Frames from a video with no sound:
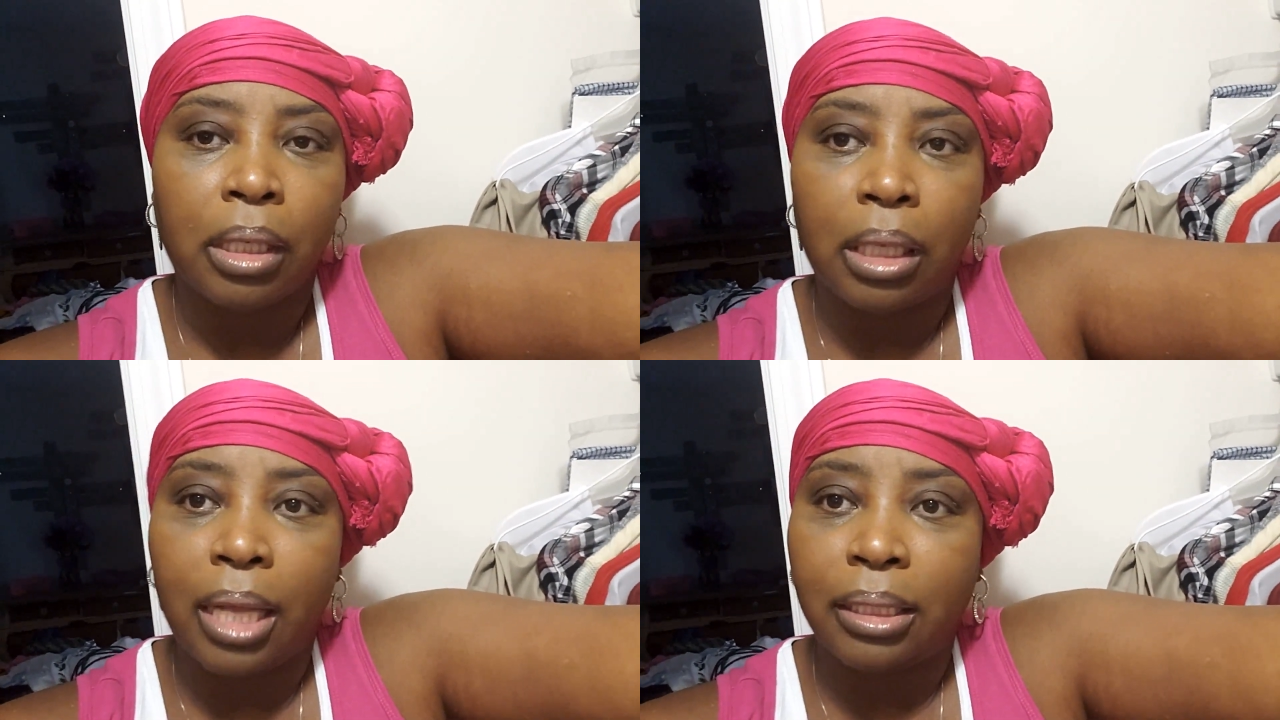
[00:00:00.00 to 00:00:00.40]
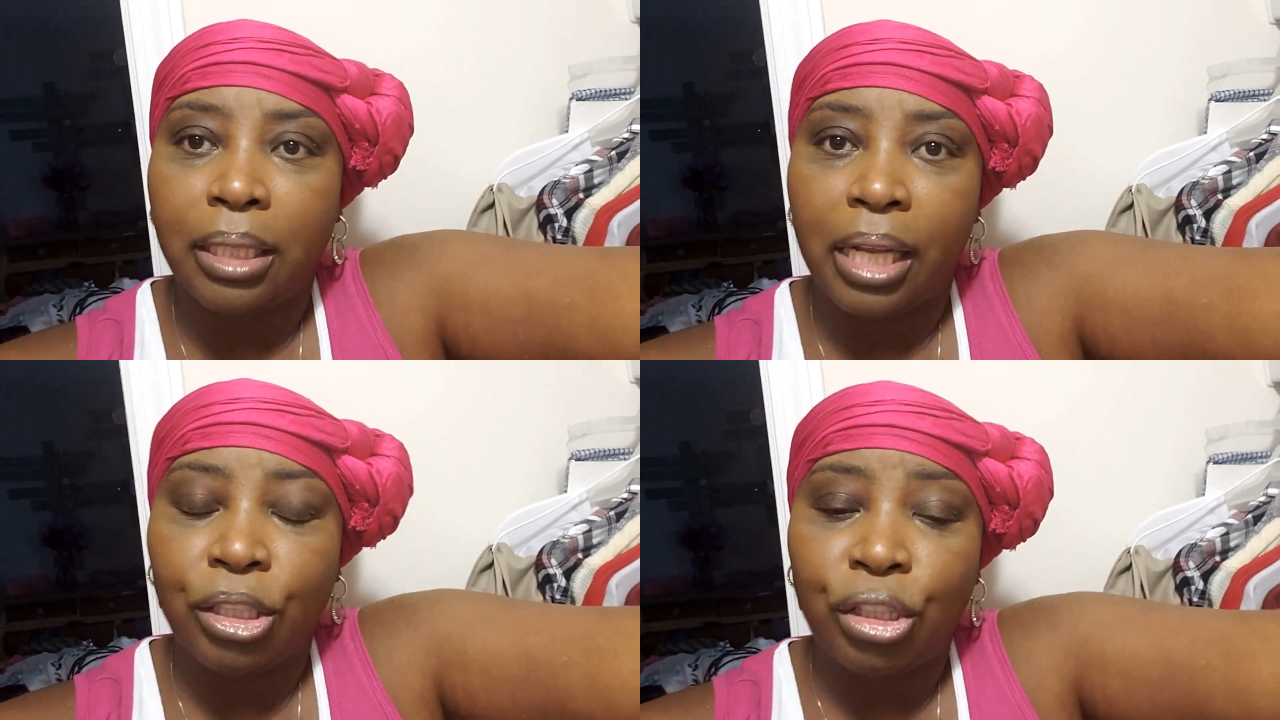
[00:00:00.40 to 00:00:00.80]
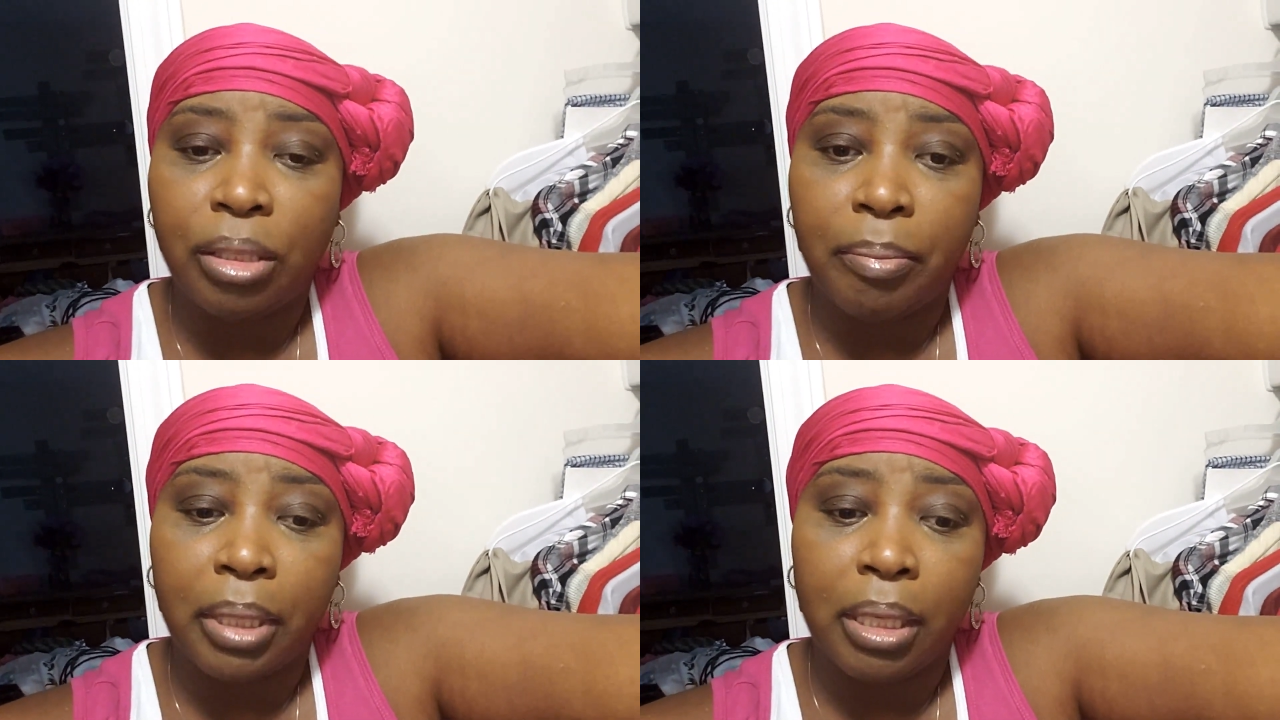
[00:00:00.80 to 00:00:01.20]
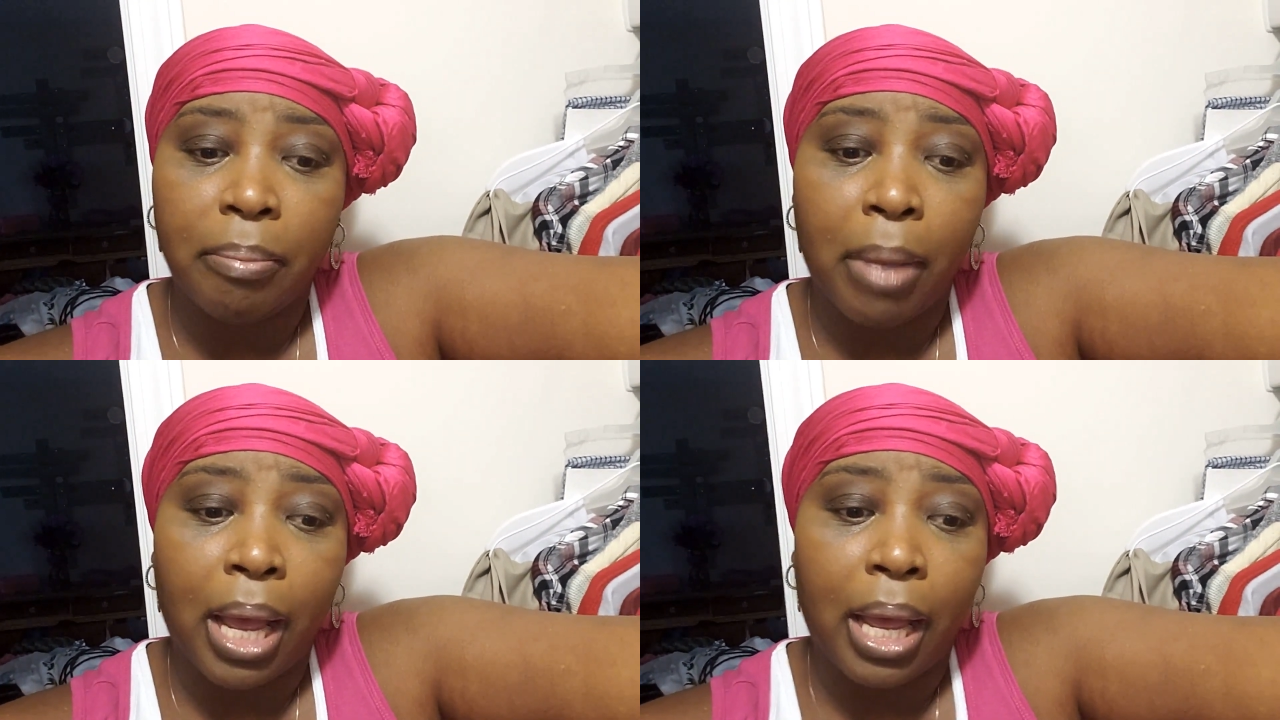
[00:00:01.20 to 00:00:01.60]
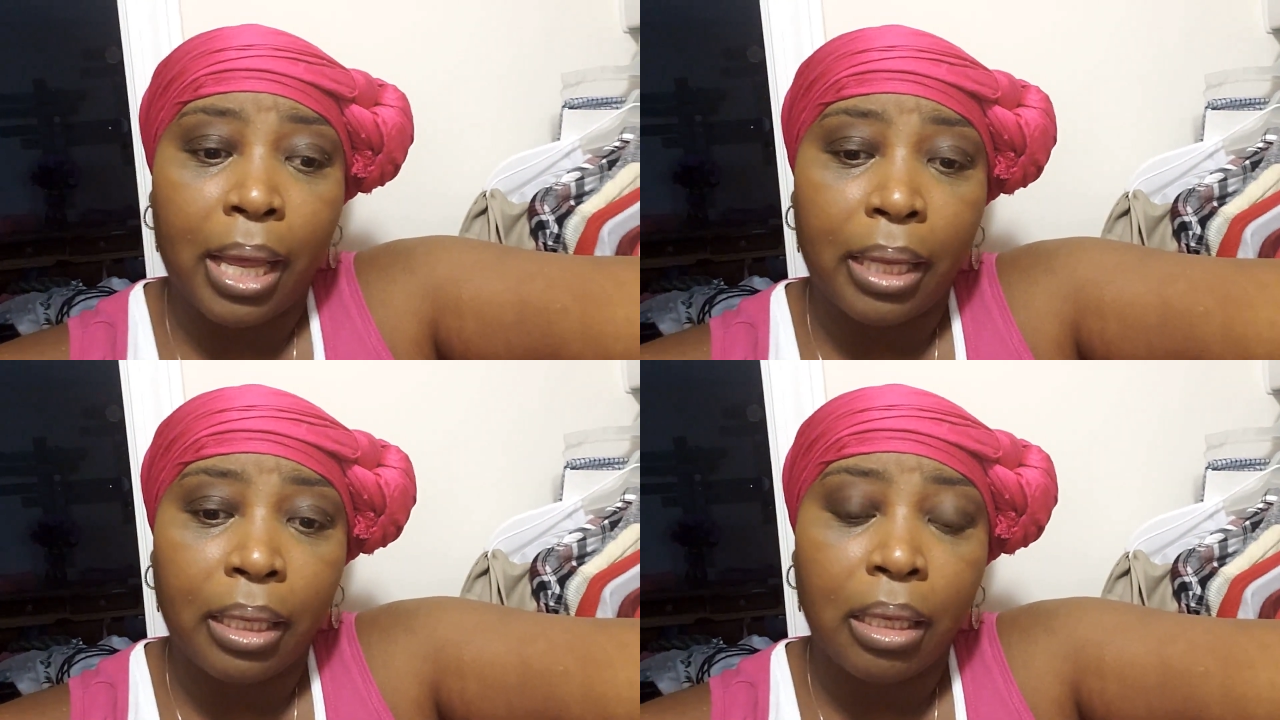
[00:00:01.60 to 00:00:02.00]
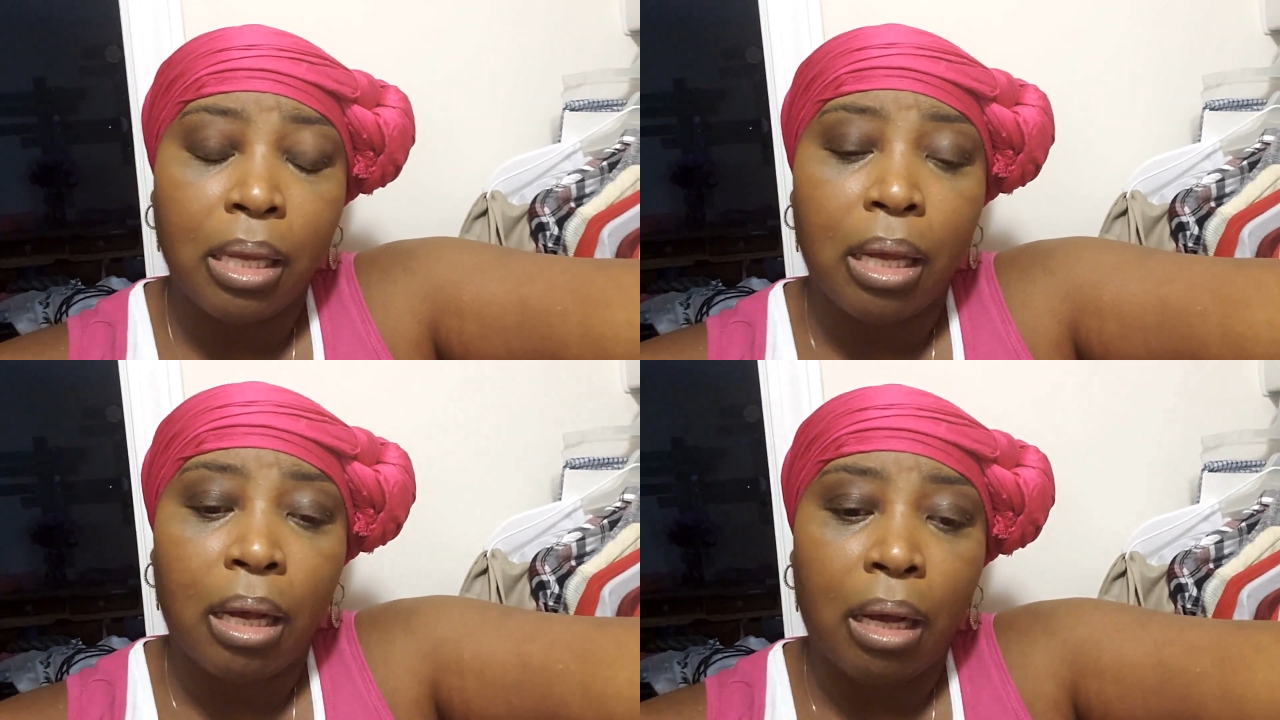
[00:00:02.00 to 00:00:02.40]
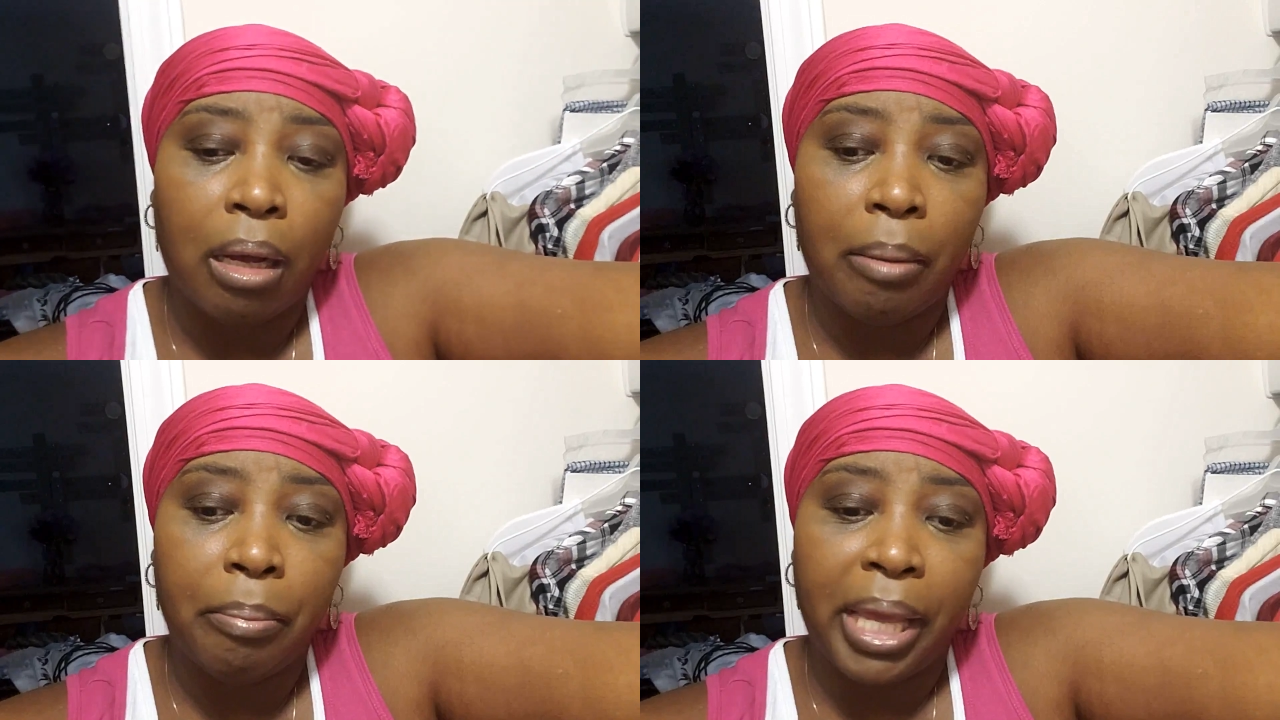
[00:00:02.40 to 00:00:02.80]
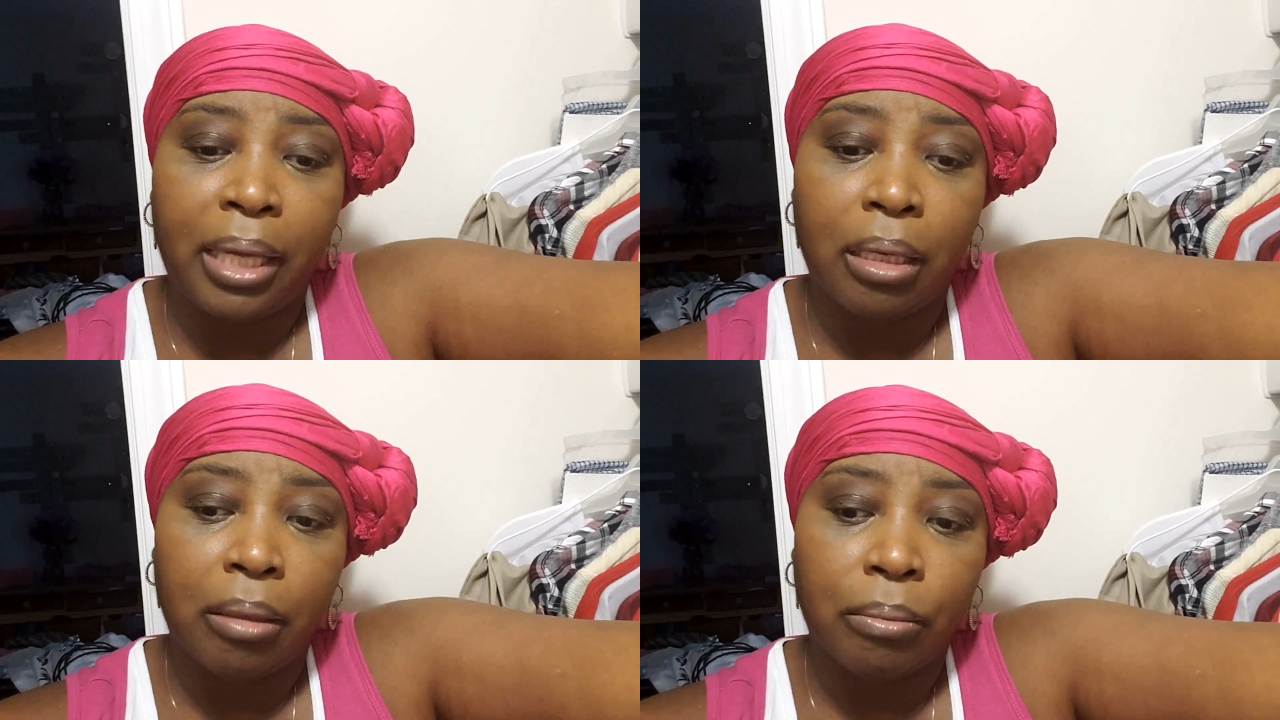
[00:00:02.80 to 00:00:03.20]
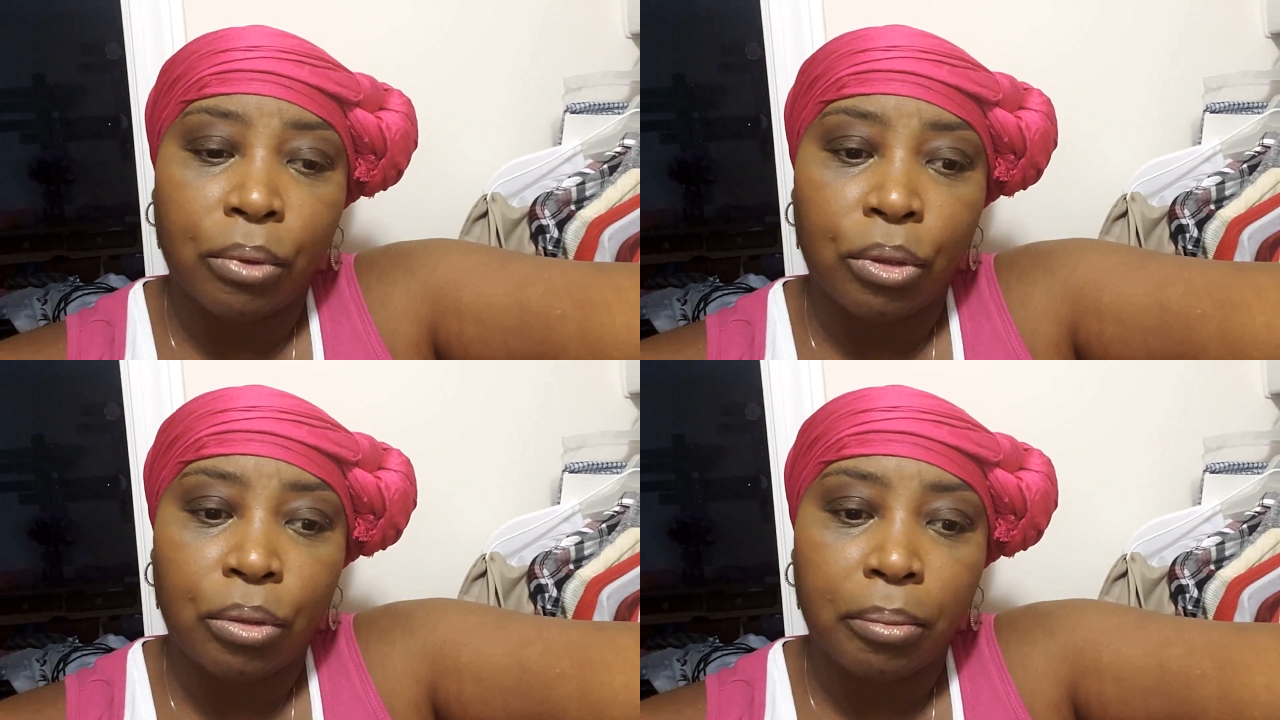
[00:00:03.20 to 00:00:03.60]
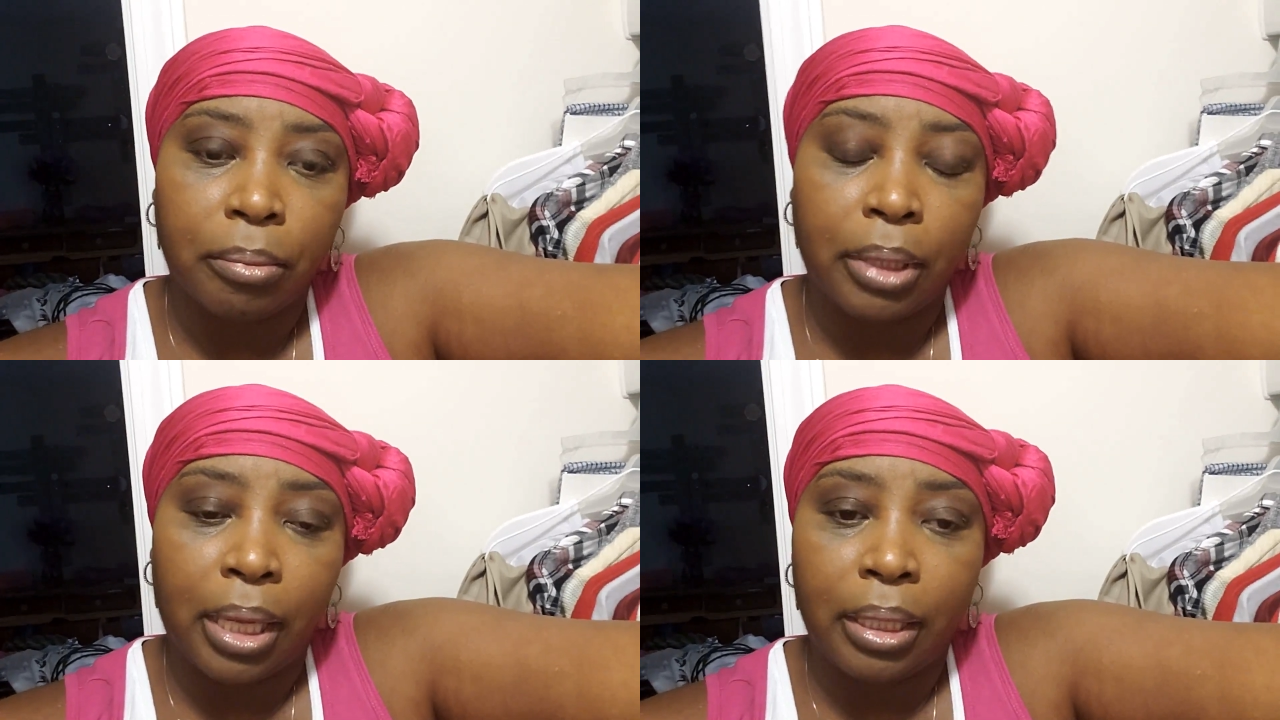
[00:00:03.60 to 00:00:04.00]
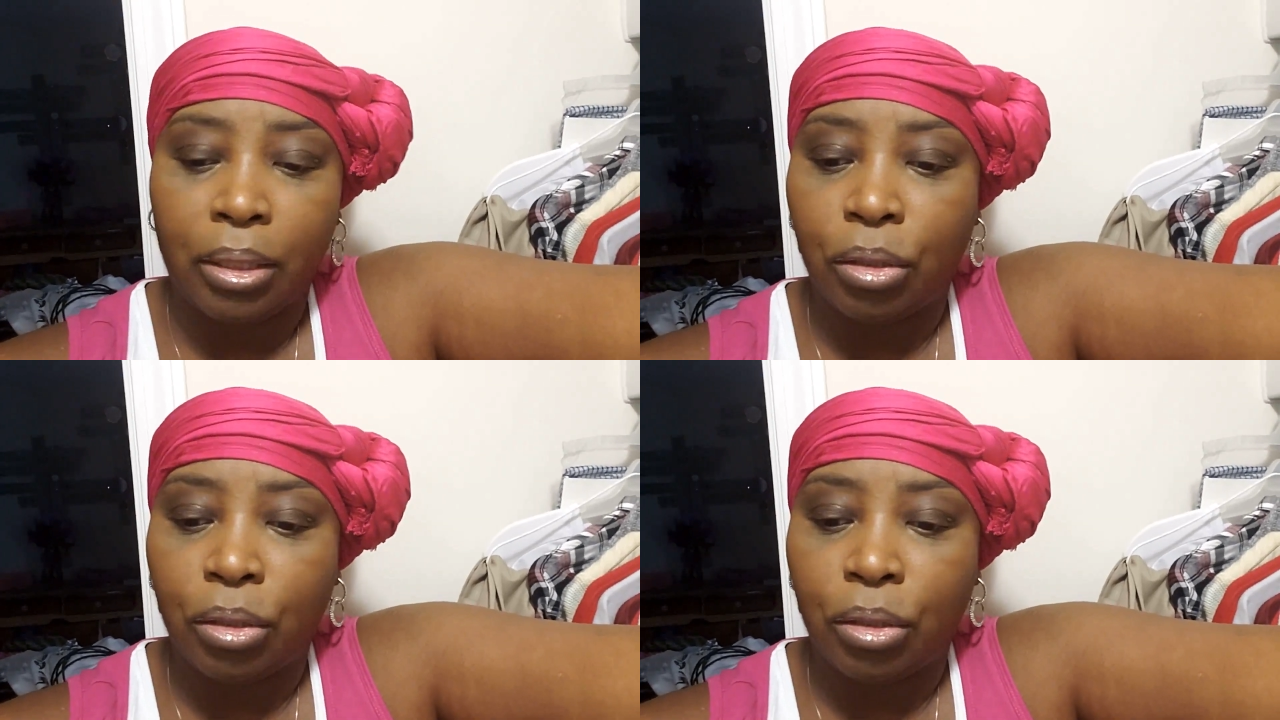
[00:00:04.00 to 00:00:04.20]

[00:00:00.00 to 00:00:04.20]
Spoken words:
closet that used to be my makeup room, that